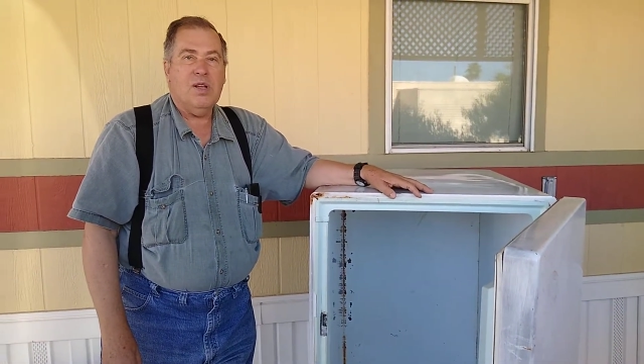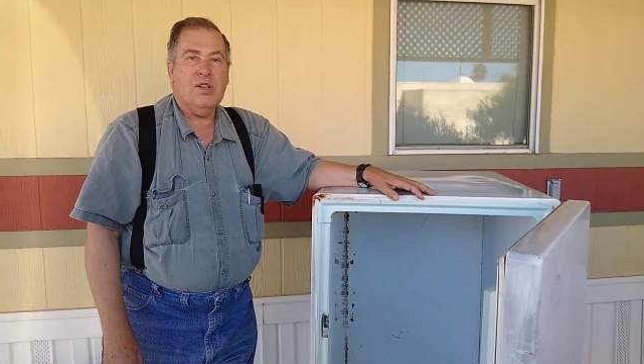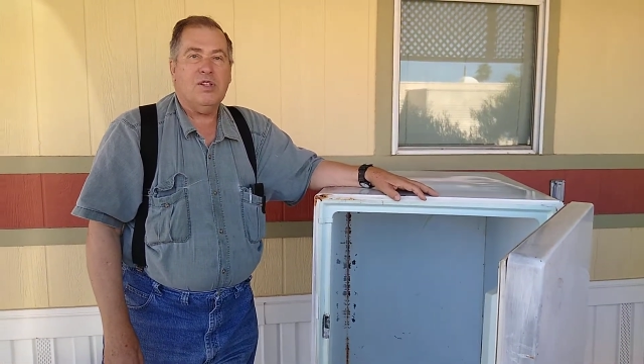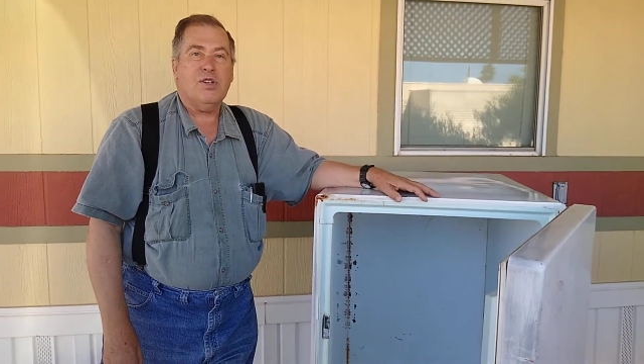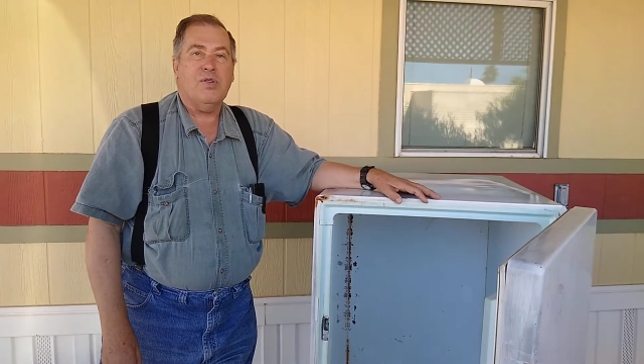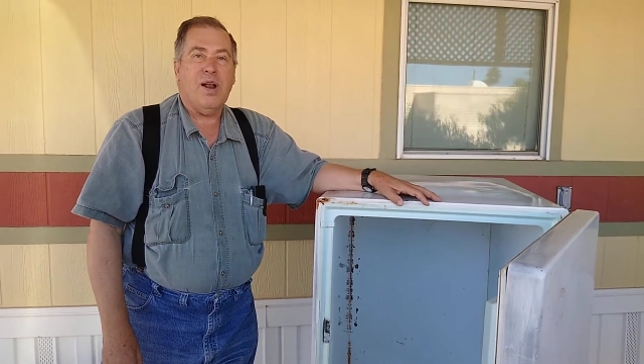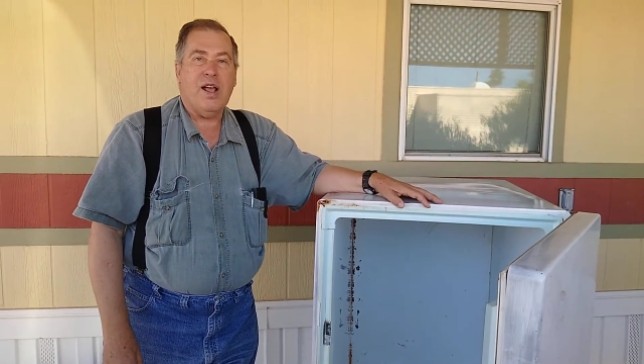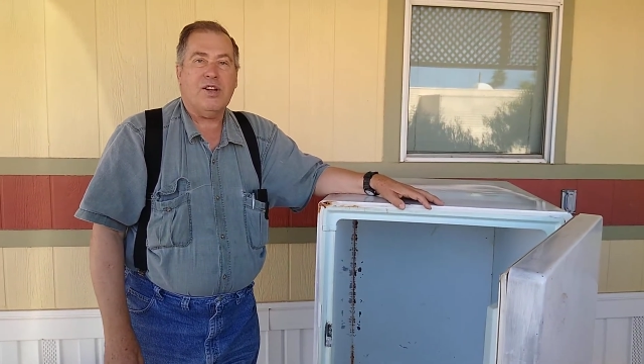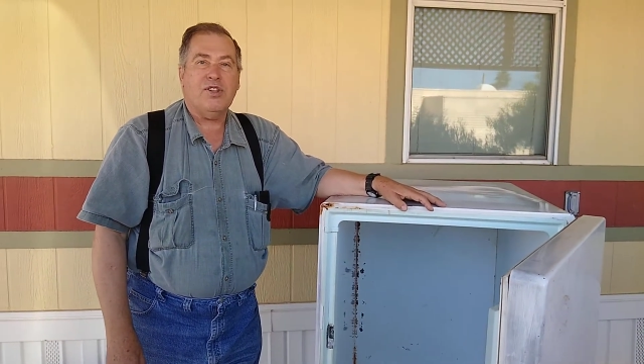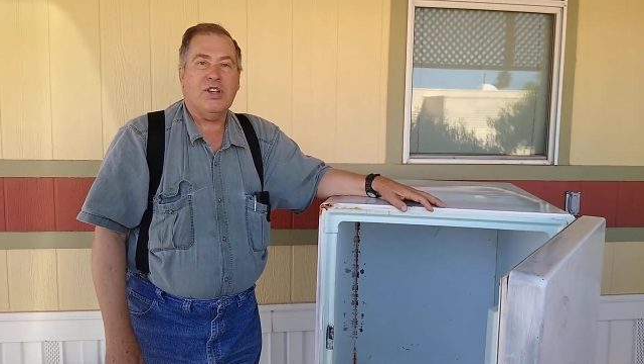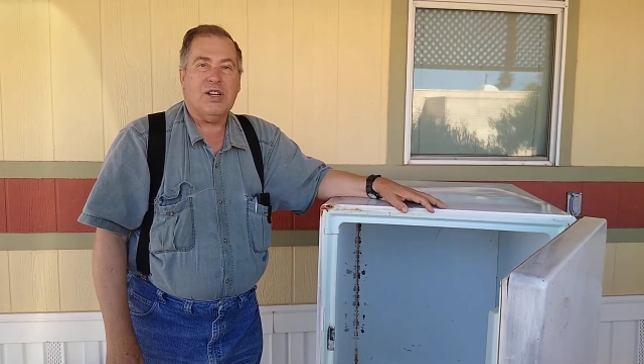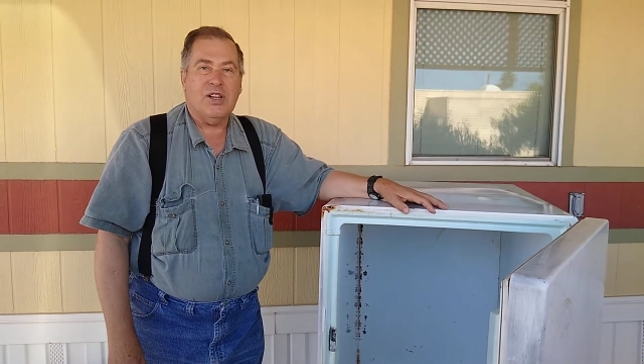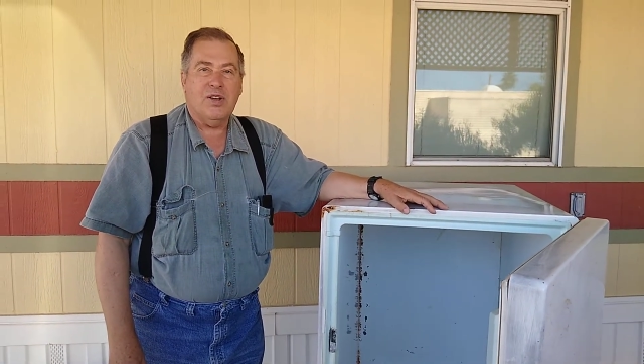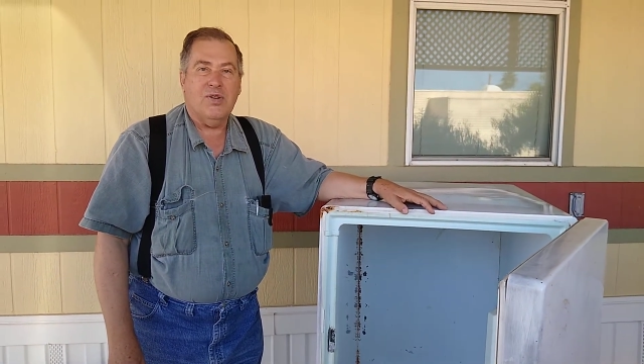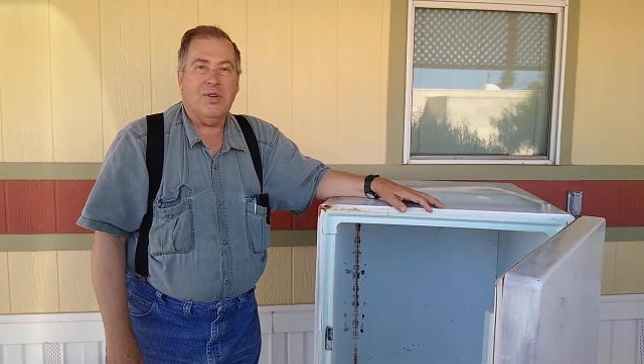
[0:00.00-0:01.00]

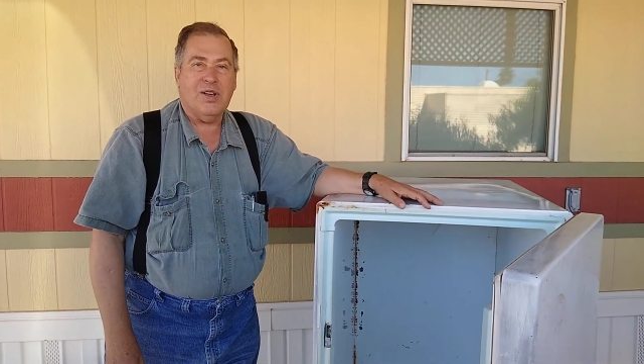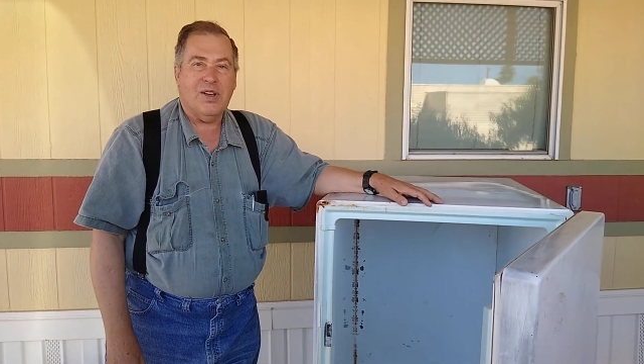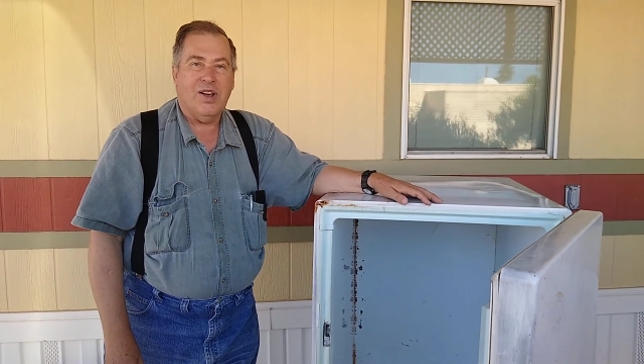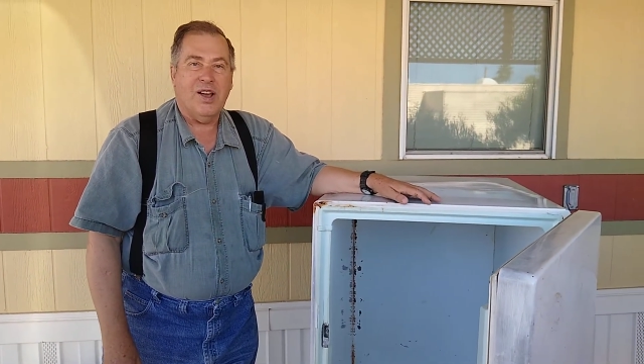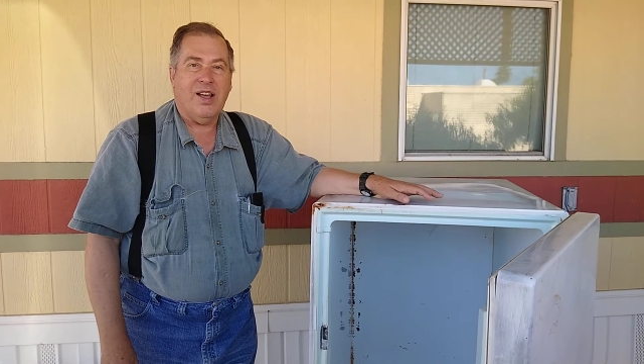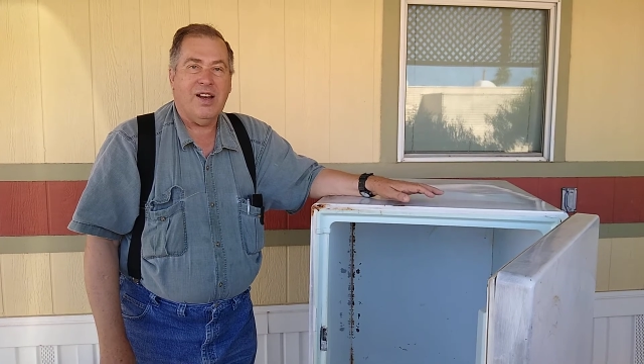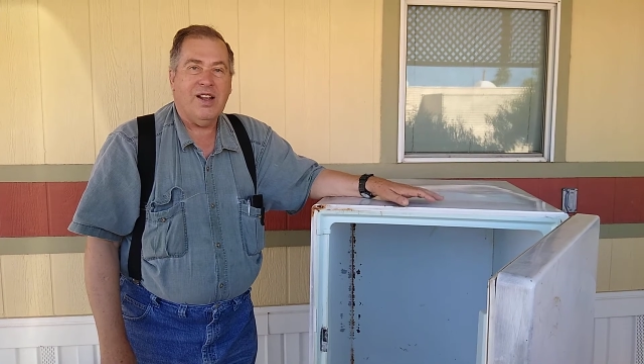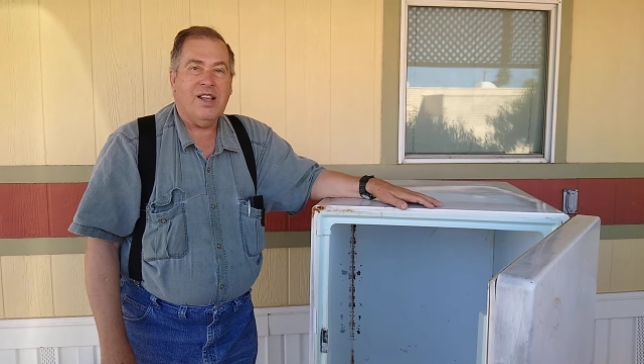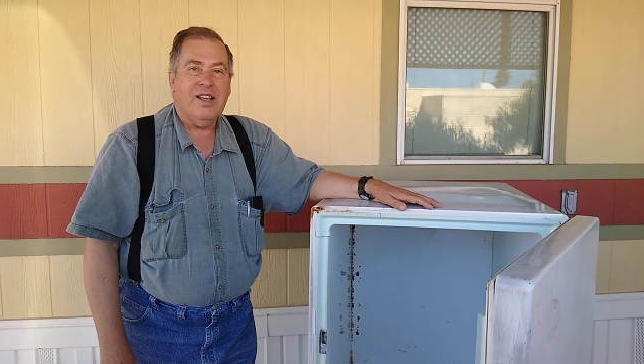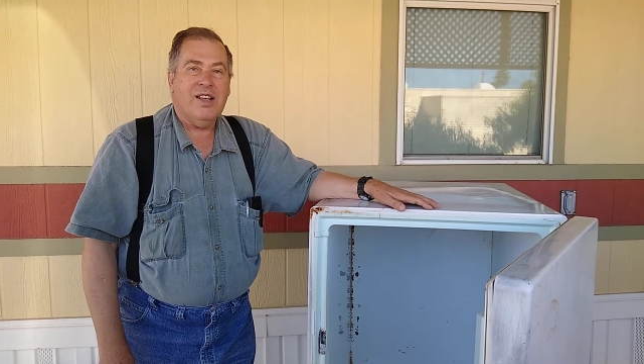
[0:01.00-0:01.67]
scratching going on.